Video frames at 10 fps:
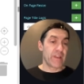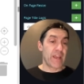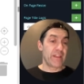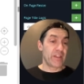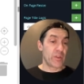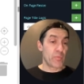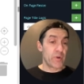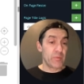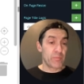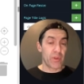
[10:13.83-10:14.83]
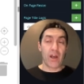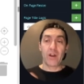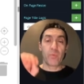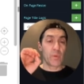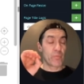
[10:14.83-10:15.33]
And then the print block
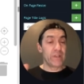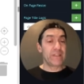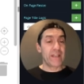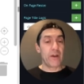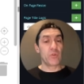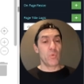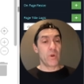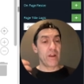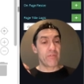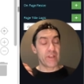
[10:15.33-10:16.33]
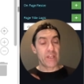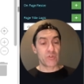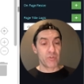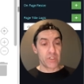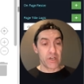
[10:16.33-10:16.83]
will print out whatever gets
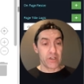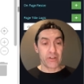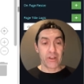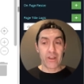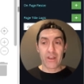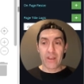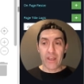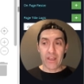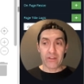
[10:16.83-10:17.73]
returned. And